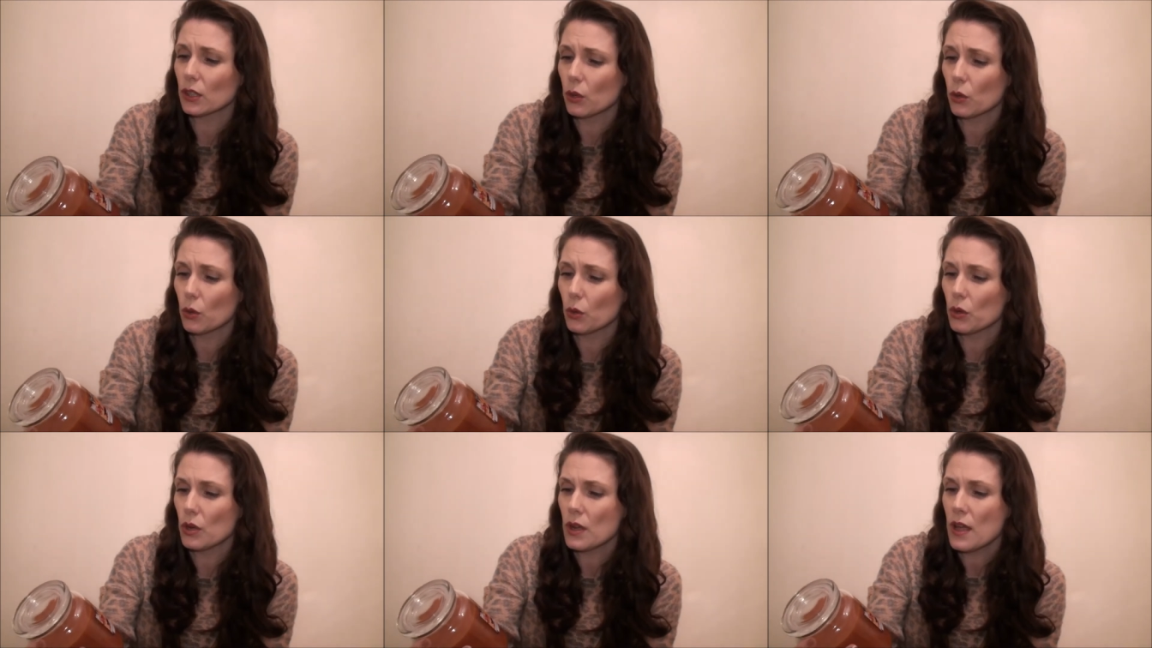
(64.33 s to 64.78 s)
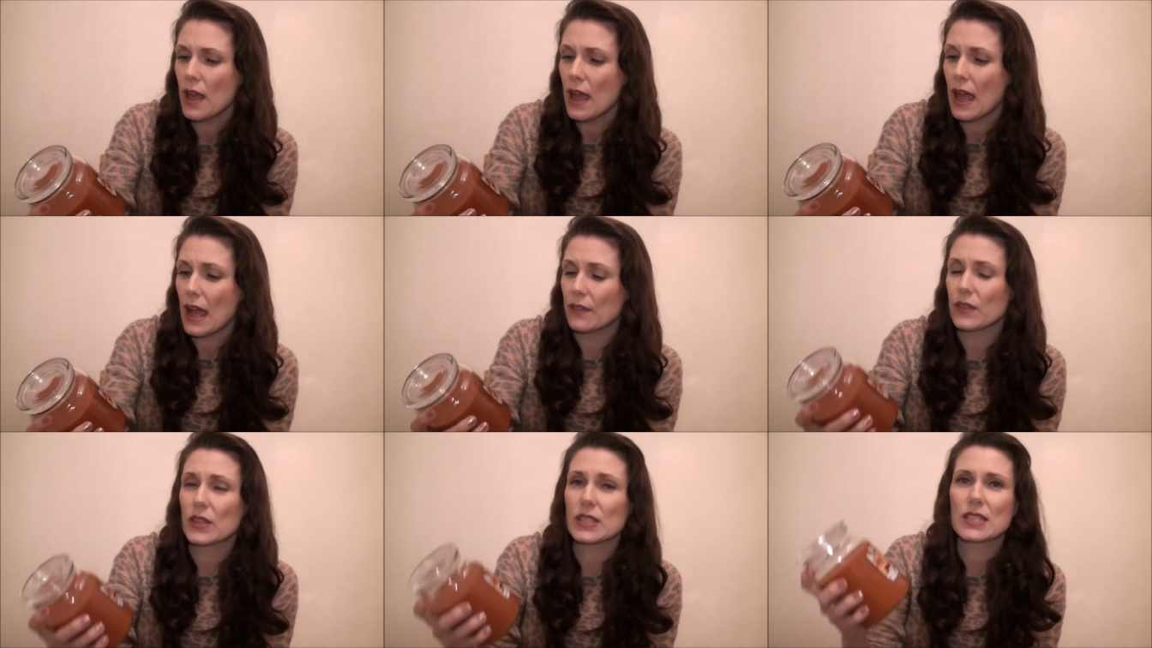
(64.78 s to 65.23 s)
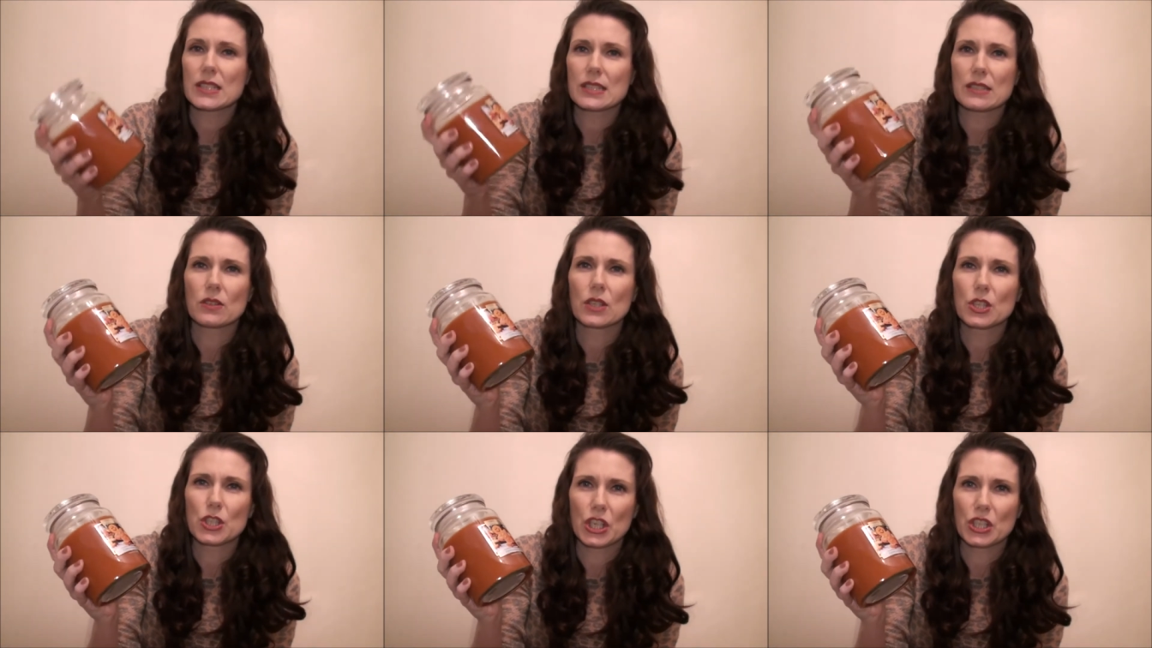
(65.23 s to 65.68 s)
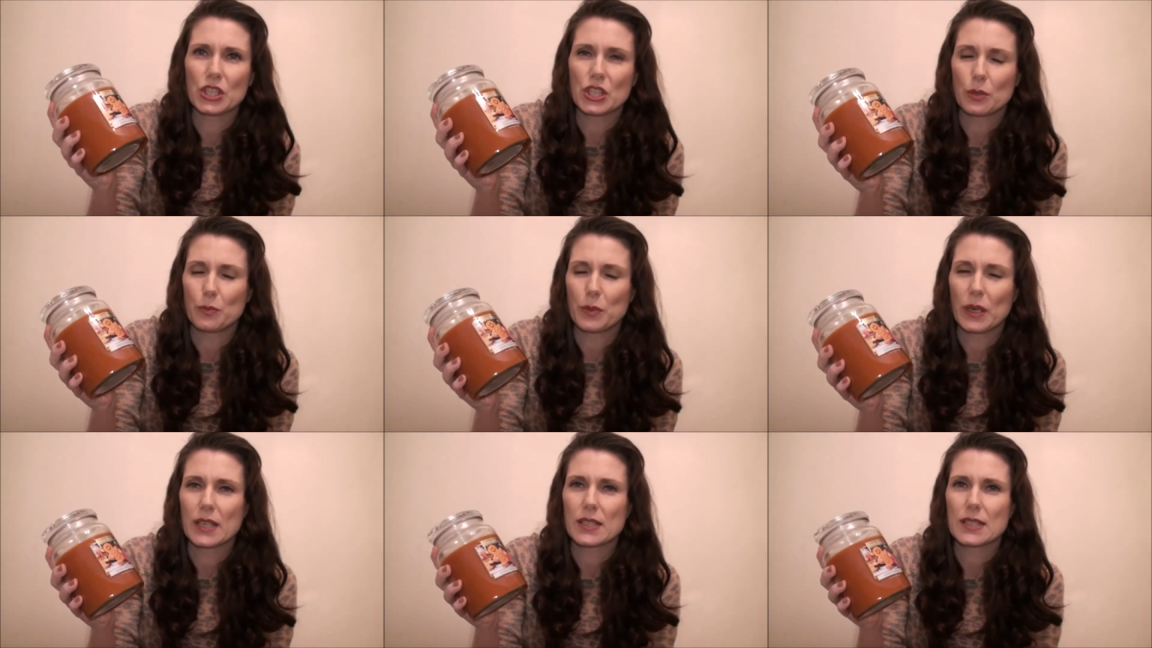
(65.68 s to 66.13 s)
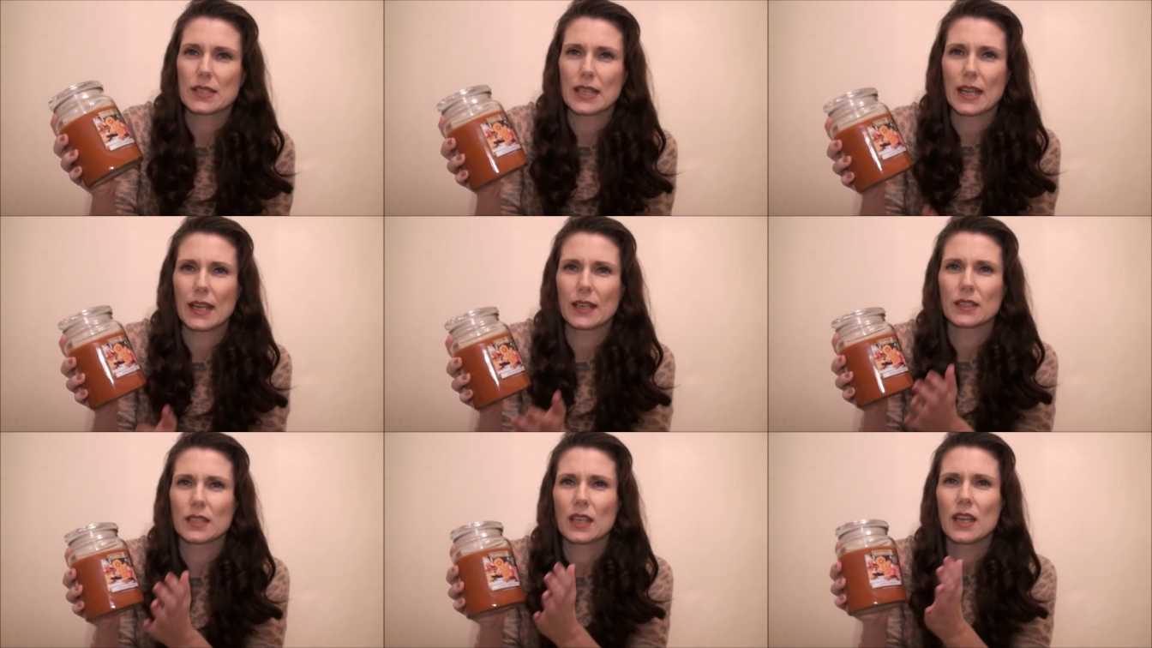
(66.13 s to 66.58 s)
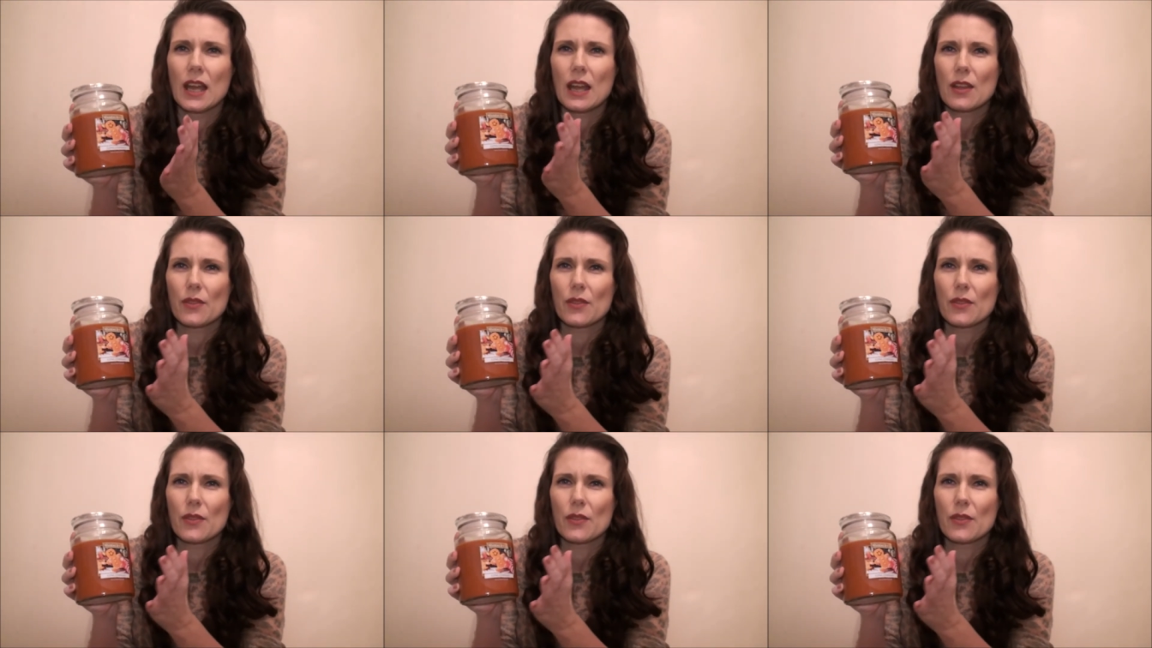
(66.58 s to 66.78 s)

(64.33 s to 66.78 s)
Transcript: & Co and this is in the gingerbread scent.